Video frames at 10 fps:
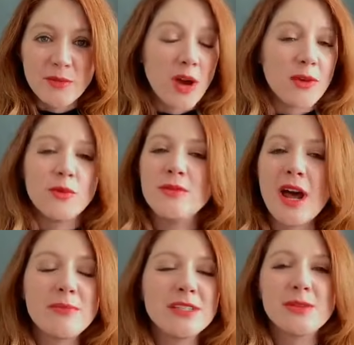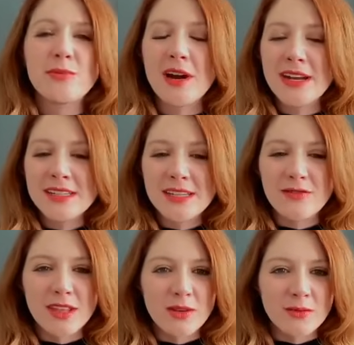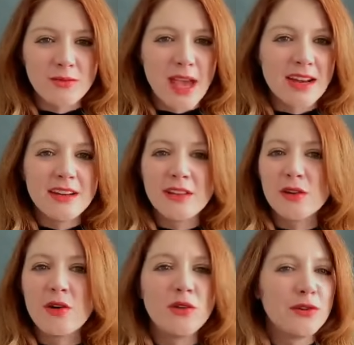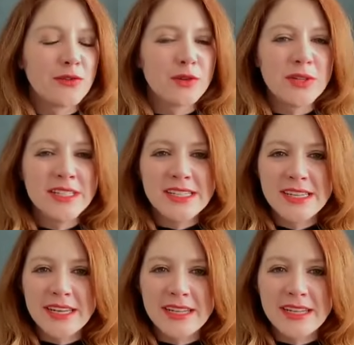it, I would not be surprised if they had another hold for wins